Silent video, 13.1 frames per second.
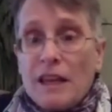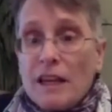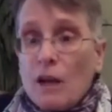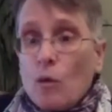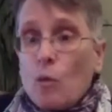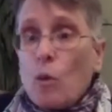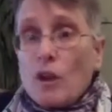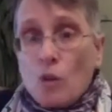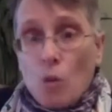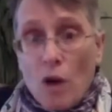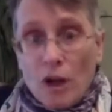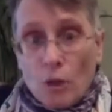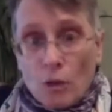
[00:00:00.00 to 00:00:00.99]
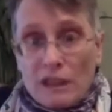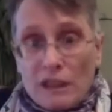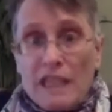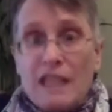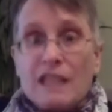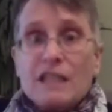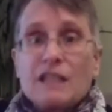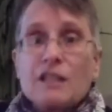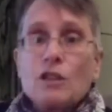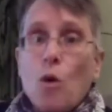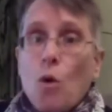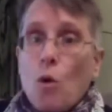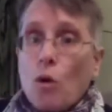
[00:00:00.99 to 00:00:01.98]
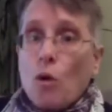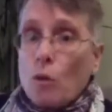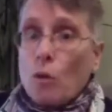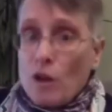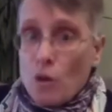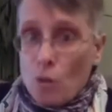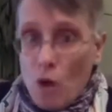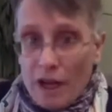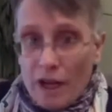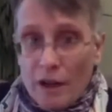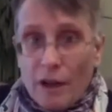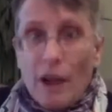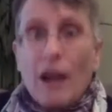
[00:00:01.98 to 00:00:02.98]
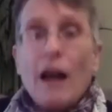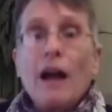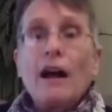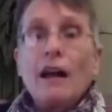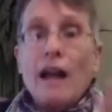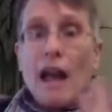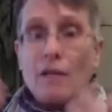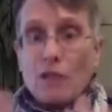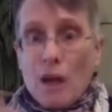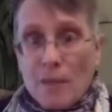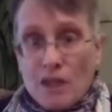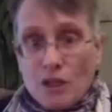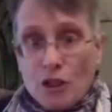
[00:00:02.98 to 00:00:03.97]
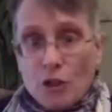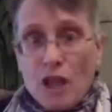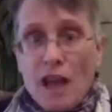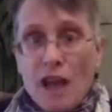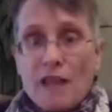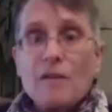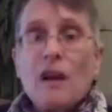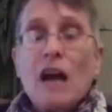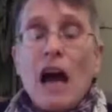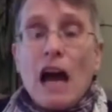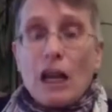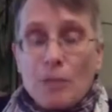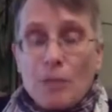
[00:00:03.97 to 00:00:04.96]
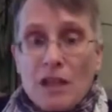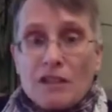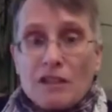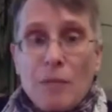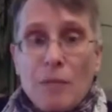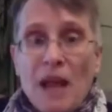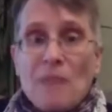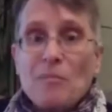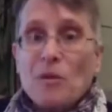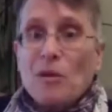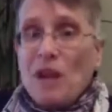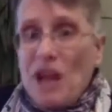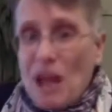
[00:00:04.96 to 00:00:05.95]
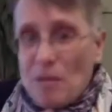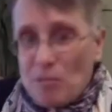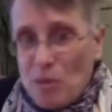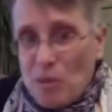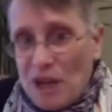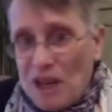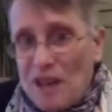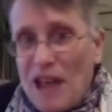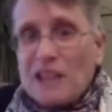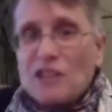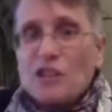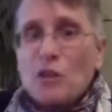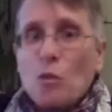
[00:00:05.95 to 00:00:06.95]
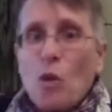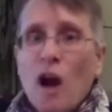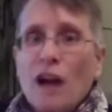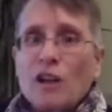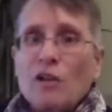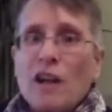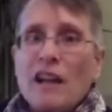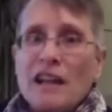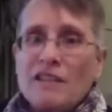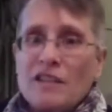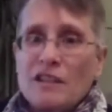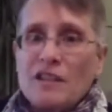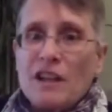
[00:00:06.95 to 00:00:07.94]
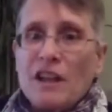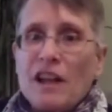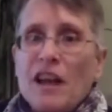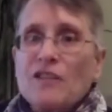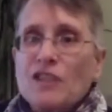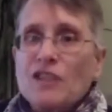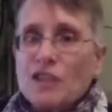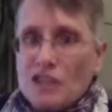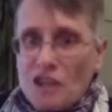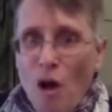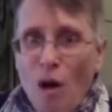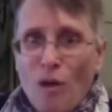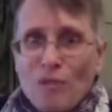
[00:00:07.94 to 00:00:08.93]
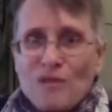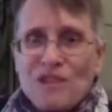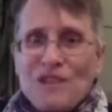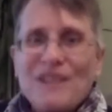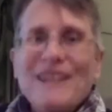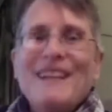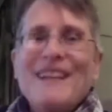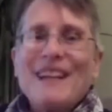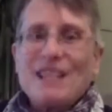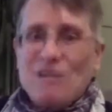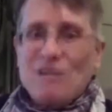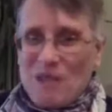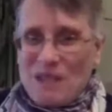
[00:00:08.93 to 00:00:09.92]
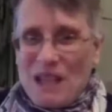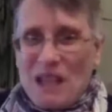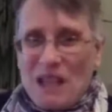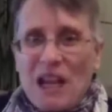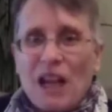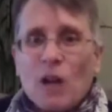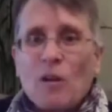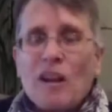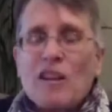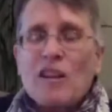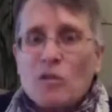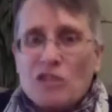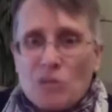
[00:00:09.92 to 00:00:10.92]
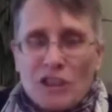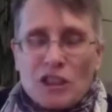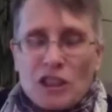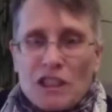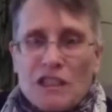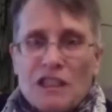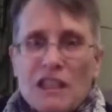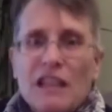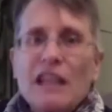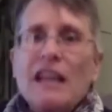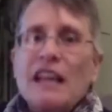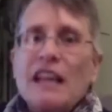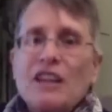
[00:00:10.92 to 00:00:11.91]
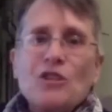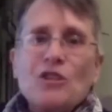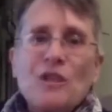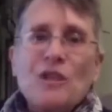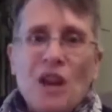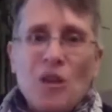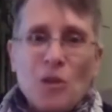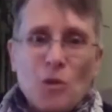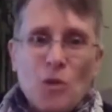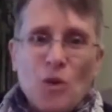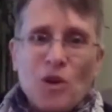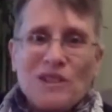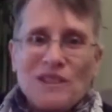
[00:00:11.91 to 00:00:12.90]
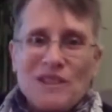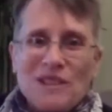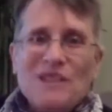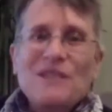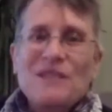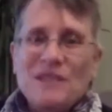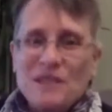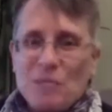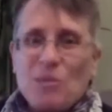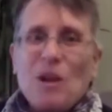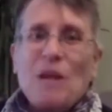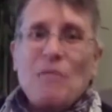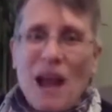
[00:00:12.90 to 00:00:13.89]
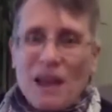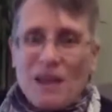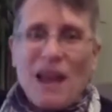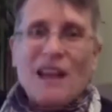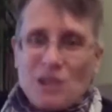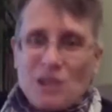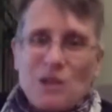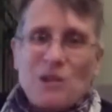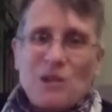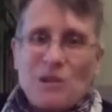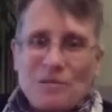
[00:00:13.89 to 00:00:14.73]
what you want to release or what you want to have come into your life on a piece of paper and putting that into the water. And as it dissolves, it's once again carrying those wishes into the other worlds to bring back to you.